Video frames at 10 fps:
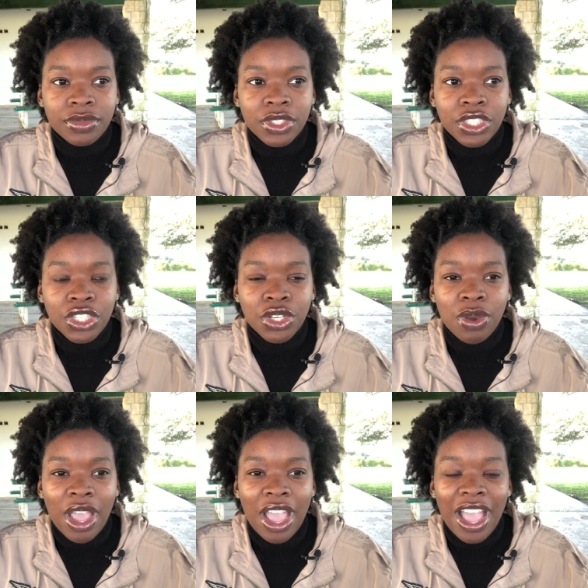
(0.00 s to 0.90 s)
you know,
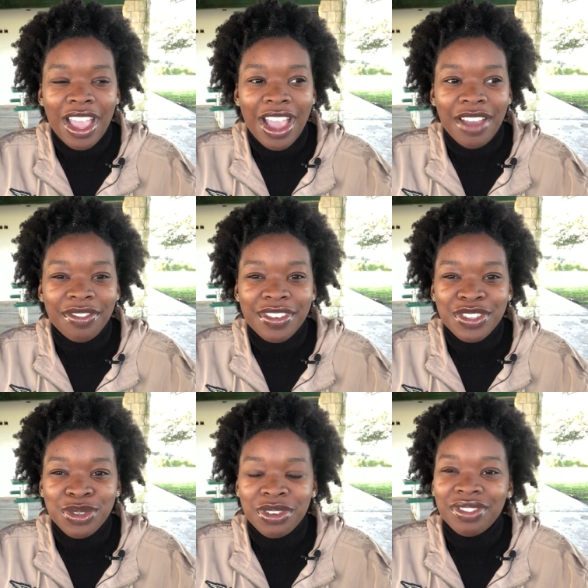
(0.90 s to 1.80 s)
I, I, I've
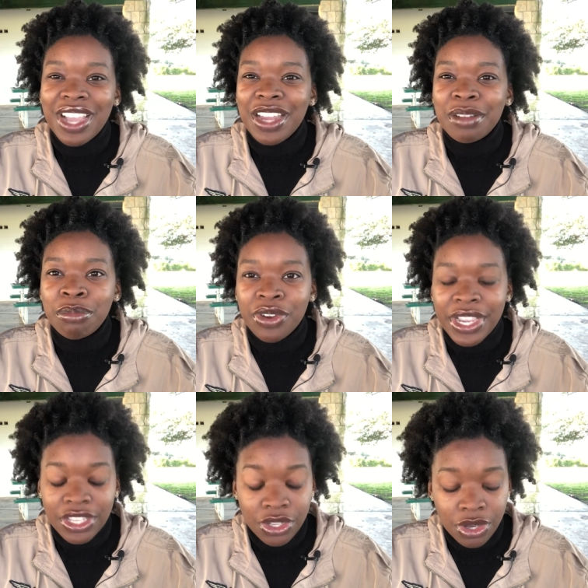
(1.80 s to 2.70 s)
sort of gotten a break.
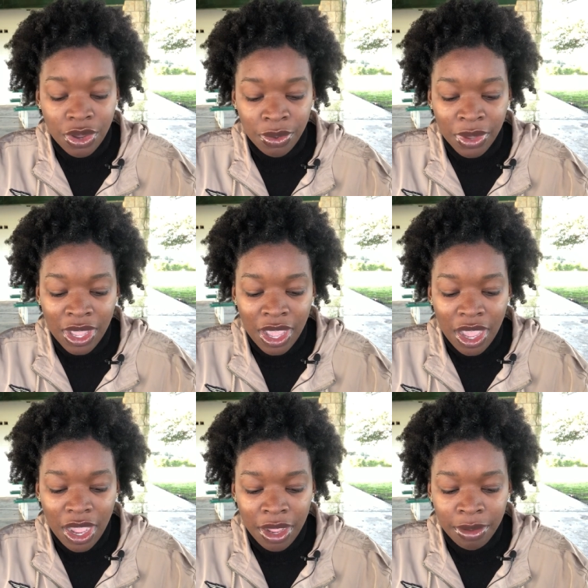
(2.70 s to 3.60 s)
You know.
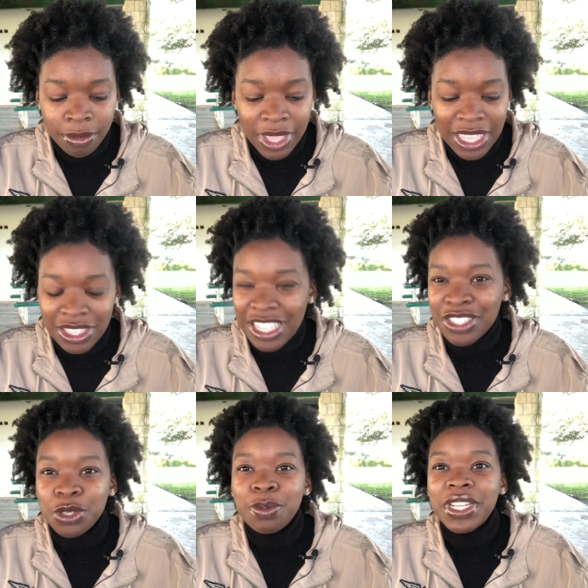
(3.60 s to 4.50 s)
Um, and, and
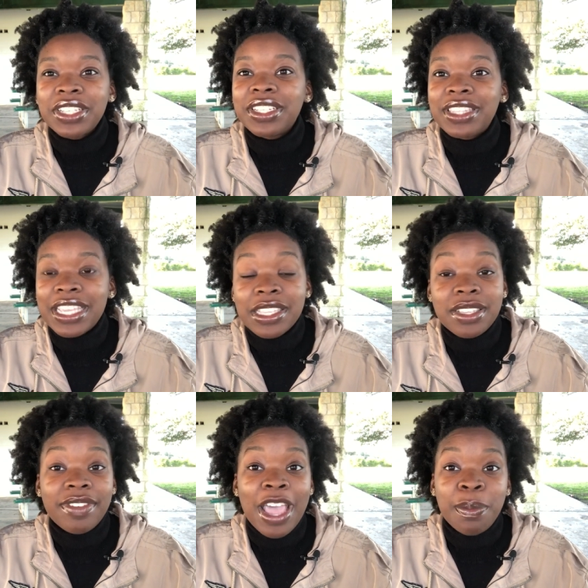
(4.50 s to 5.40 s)
so many good things have
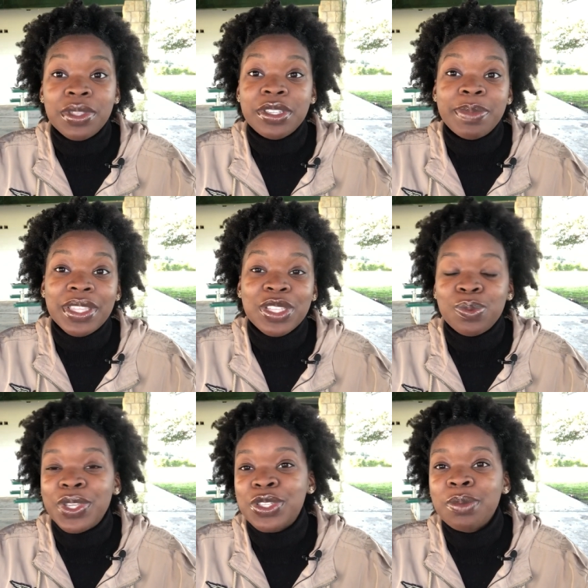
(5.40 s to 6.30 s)
happened to me this
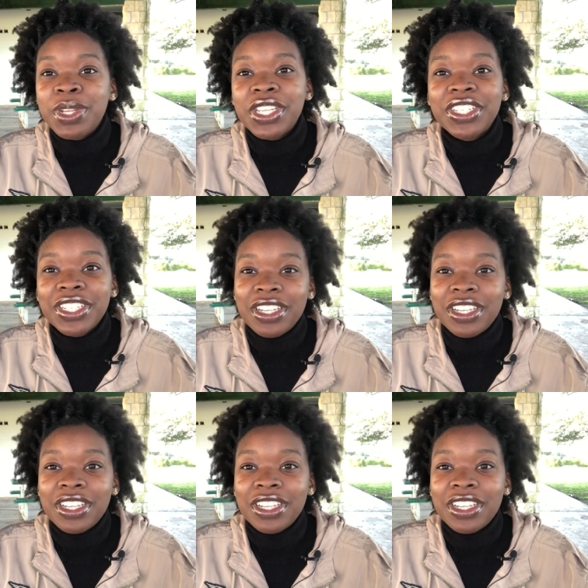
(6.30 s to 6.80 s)
week, so many good